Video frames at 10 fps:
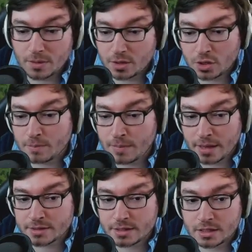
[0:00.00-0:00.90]
But you can
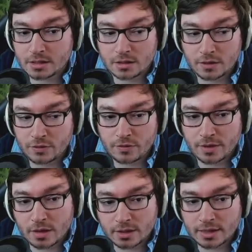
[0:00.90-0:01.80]
max E if you
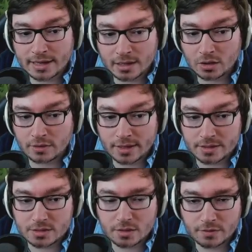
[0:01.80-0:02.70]
feel like you're getting a lot of
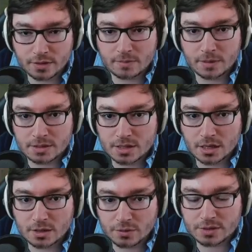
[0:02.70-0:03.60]
hits off here, but it's
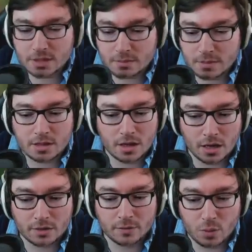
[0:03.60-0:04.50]
kind of risky me
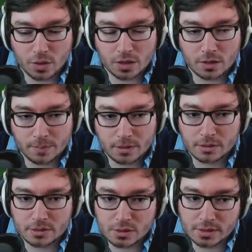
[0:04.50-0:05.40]
kind of walking up here
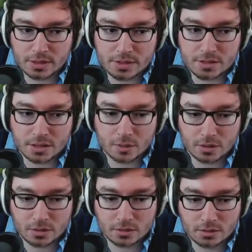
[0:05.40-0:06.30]
and doing E's
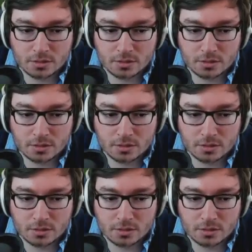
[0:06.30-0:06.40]
anyway.